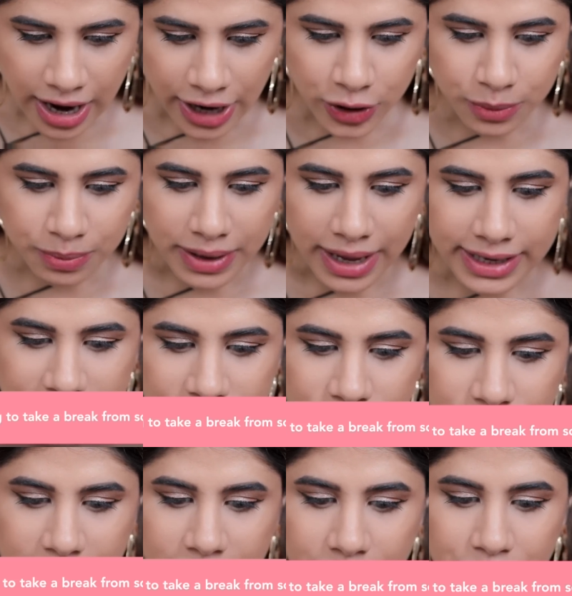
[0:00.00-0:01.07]
Are you planning
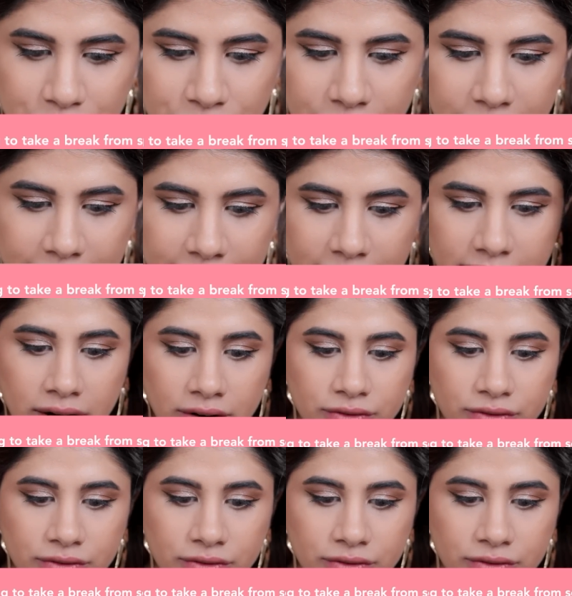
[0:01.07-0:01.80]
to take a break